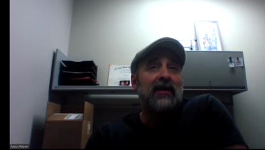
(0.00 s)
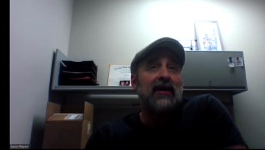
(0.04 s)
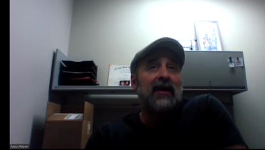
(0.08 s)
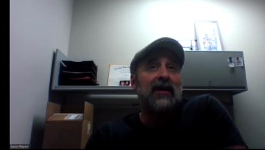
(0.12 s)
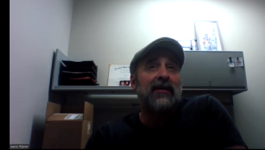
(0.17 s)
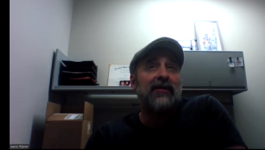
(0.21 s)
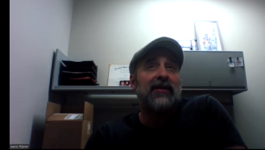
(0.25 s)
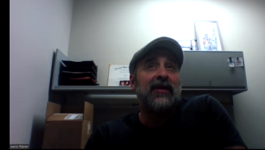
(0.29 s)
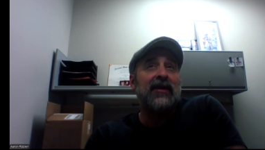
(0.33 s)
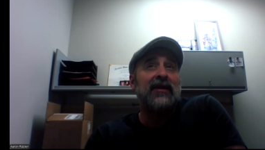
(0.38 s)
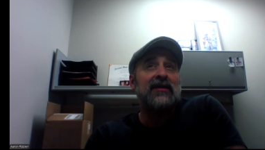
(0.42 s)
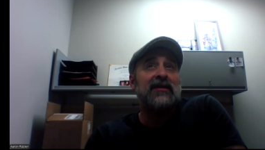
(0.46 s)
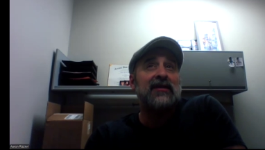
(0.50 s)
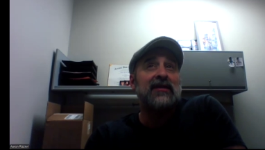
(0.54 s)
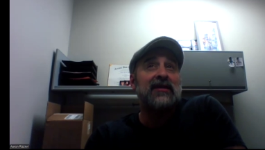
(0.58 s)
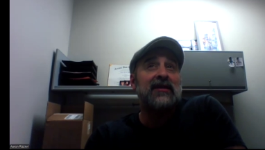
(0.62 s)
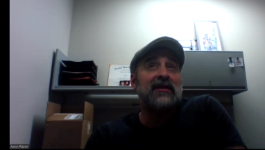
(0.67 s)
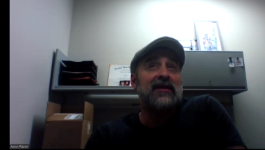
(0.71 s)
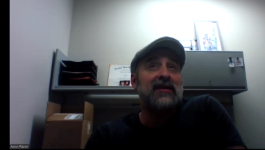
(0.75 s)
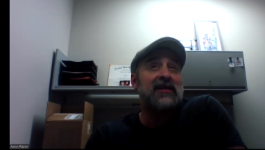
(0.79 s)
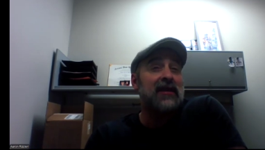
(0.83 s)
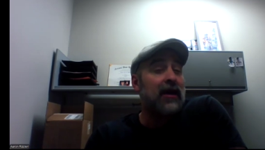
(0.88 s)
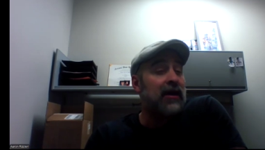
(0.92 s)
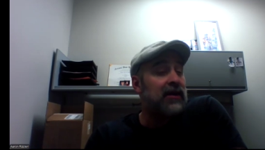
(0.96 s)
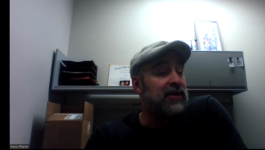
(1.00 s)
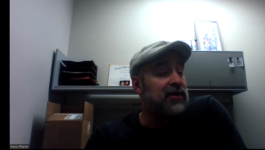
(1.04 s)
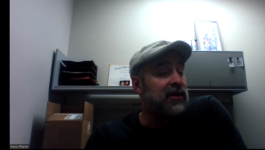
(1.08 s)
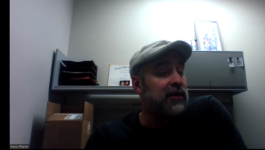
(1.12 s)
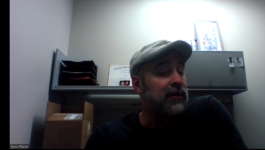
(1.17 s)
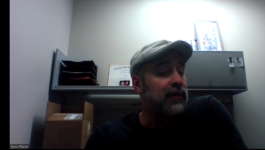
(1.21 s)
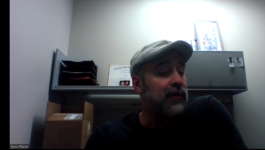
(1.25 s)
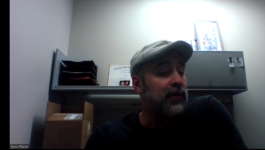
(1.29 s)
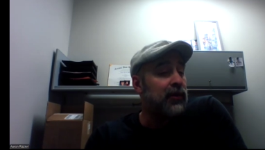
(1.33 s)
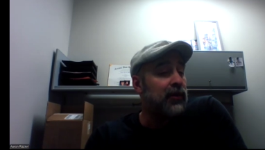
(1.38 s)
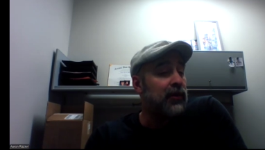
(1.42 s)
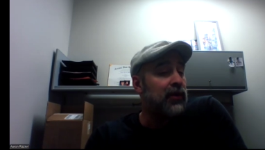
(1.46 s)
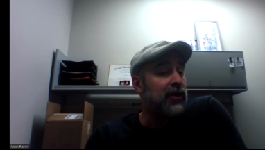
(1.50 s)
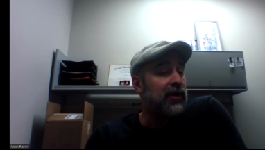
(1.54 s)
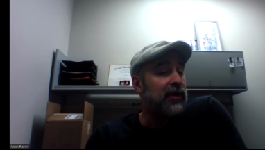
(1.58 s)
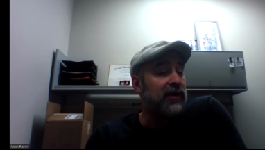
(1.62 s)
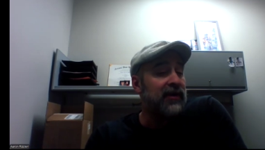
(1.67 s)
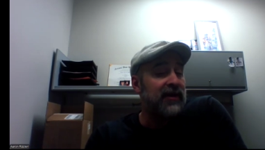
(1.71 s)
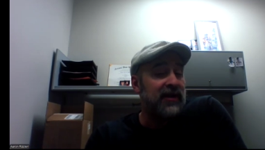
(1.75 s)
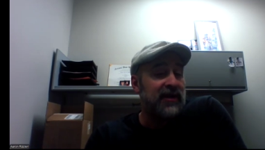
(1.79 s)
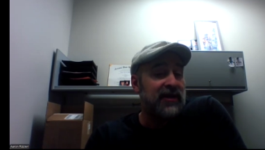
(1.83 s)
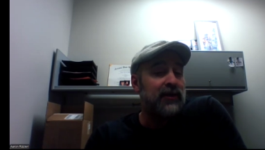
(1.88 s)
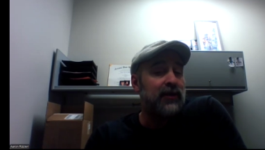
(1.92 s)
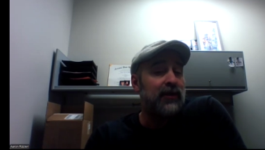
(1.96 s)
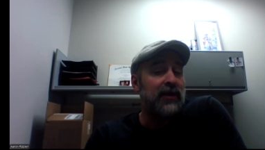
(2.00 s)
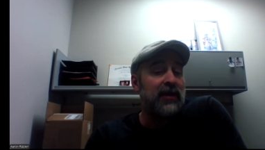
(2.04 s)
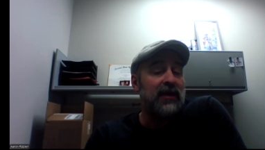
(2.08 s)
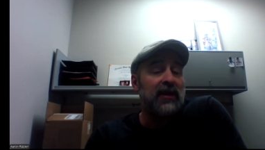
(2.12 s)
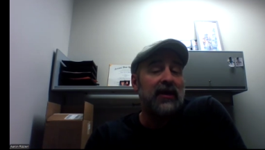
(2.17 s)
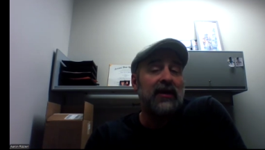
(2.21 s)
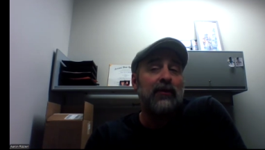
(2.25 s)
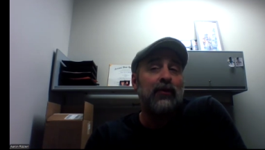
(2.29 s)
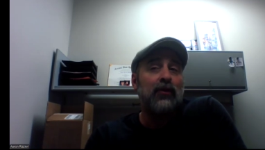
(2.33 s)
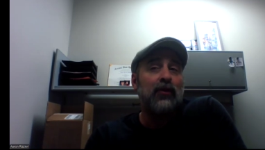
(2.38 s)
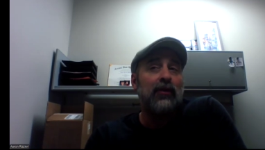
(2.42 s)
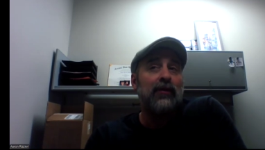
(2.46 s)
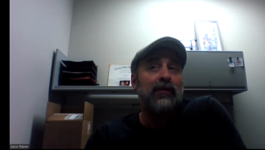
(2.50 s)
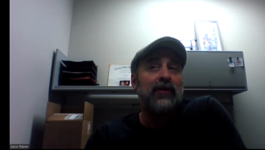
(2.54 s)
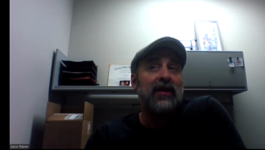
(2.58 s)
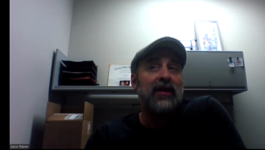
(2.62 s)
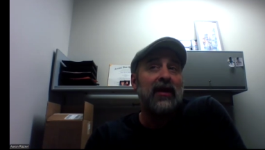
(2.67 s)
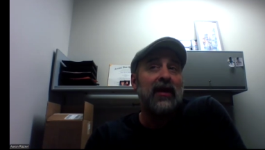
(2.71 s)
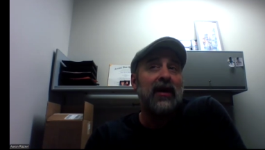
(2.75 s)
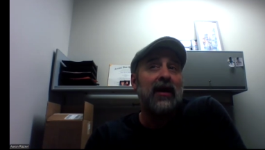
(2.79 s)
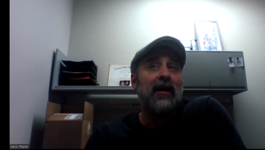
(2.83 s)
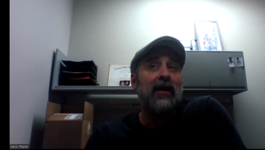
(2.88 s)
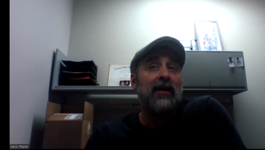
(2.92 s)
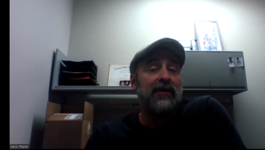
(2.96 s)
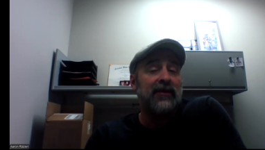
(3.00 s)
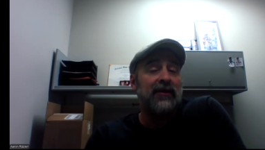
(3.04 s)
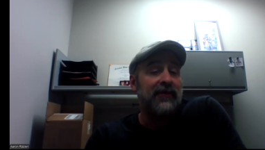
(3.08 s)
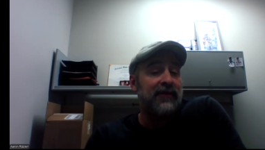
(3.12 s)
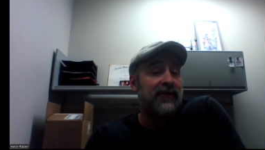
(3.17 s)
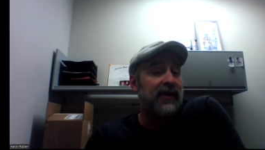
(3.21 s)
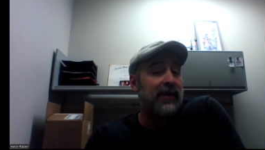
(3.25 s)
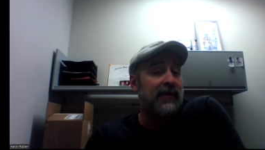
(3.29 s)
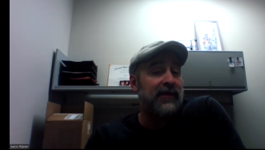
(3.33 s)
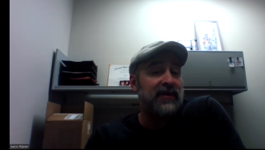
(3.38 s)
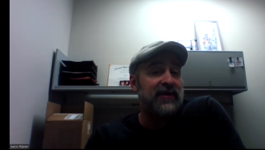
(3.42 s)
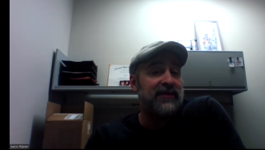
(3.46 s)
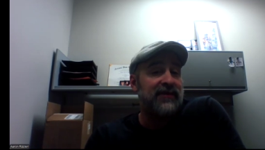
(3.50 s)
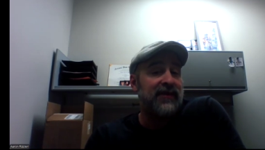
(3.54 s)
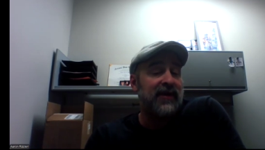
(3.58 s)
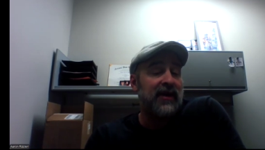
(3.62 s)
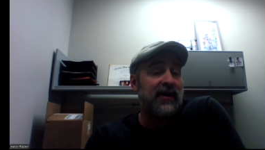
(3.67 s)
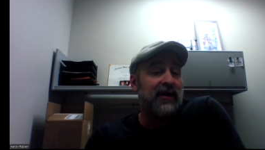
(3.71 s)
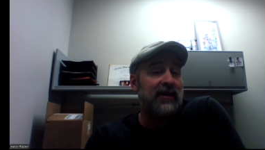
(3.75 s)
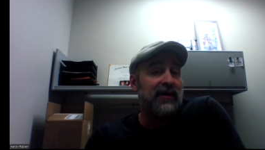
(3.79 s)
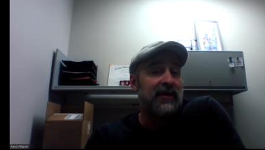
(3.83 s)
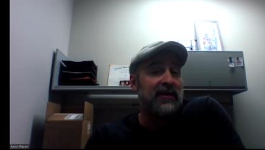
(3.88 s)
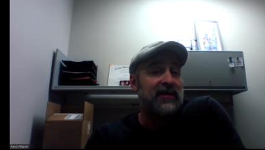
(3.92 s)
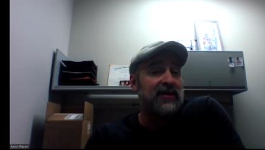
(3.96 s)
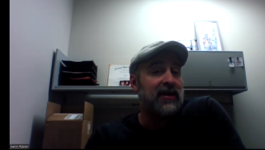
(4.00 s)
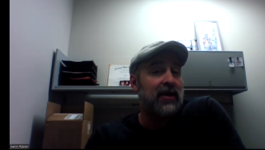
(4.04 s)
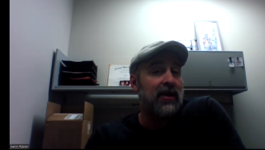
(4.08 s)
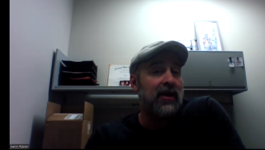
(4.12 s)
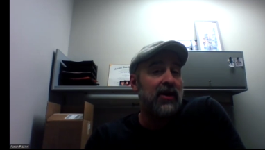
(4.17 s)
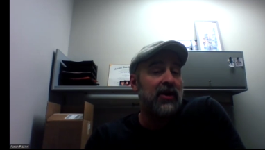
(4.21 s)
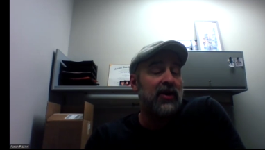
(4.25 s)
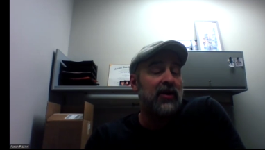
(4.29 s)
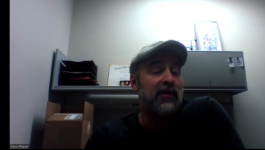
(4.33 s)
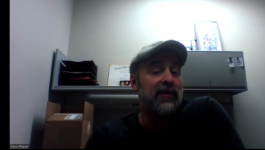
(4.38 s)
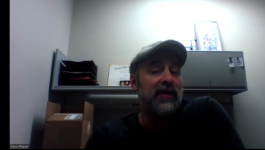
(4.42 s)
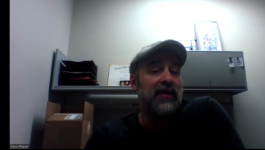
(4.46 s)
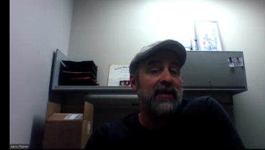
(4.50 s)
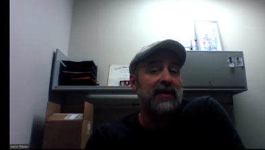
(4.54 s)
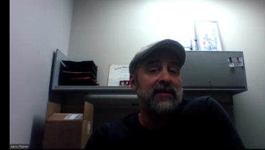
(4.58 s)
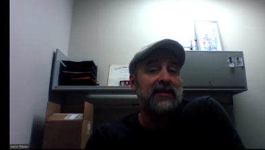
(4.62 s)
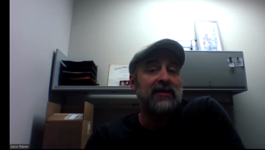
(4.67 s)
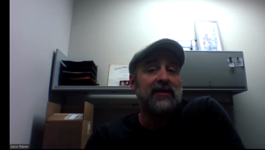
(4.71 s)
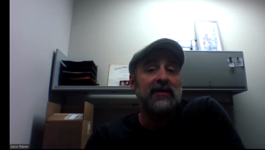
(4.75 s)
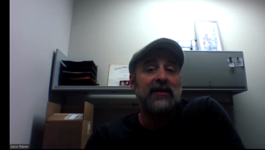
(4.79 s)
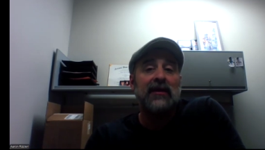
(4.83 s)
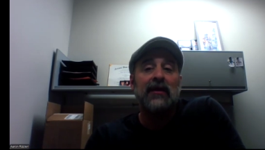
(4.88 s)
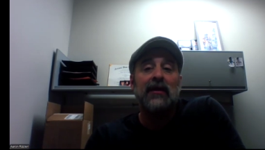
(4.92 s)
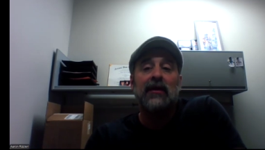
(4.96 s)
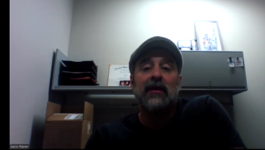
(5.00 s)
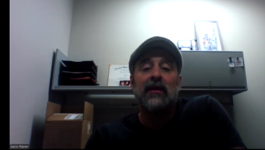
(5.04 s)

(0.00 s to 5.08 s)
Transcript: And this discussion board this week will be on the famous violinist argument.